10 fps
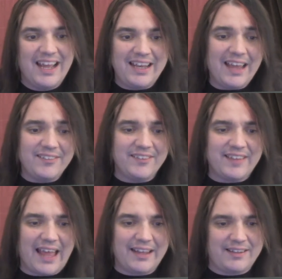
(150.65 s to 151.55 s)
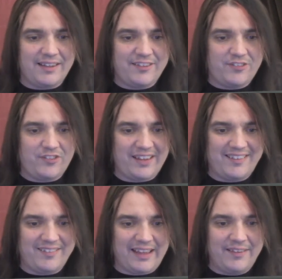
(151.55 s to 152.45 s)
NASA scientists,
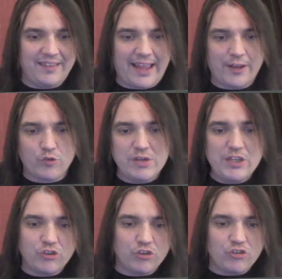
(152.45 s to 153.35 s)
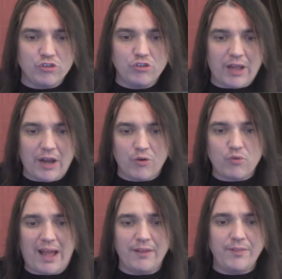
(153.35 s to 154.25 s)
it says, and researchers
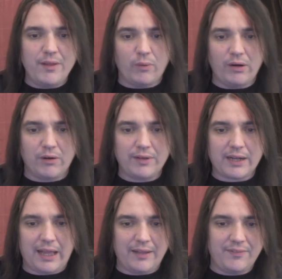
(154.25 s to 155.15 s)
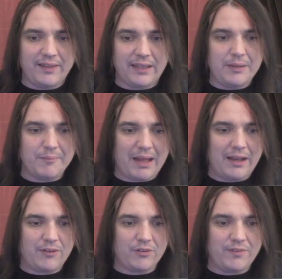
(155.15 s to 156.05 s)
around the world constantly
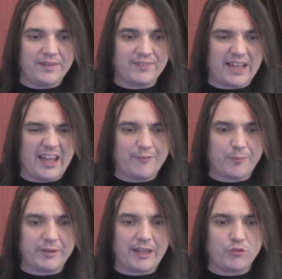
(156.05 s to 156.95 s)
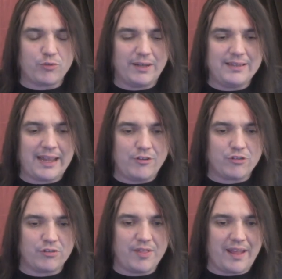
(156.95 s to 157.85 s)
monitor the sky for potentially
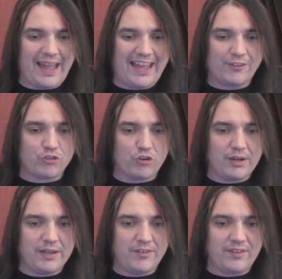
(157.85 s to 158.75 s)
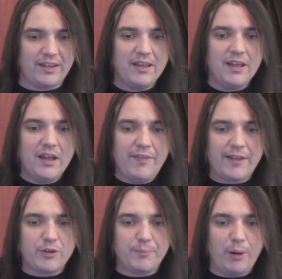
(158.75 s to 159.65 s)
dangerous asteroids
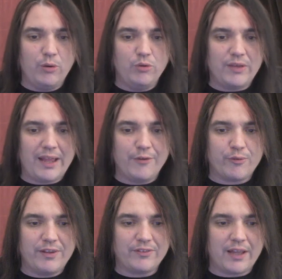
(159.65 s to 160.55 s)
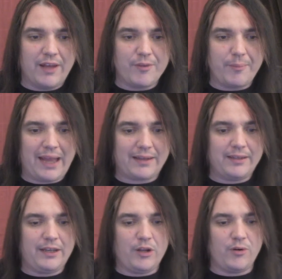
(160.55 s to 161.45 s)
that could pose a risk of
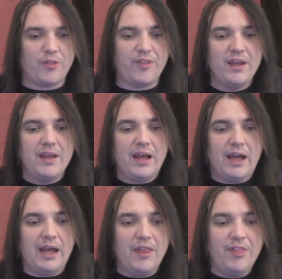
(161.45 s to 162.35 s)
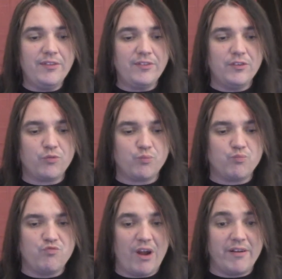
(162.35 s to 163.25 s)
impacting the Earth. This is
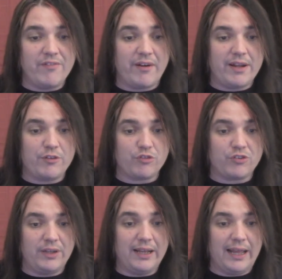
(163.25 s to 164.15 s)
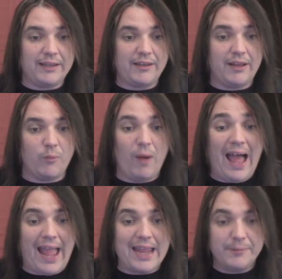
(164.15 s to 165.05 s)
very, very interesting, and I can tell you
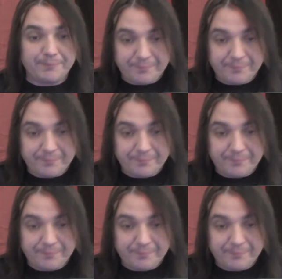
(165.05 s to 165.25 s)
why.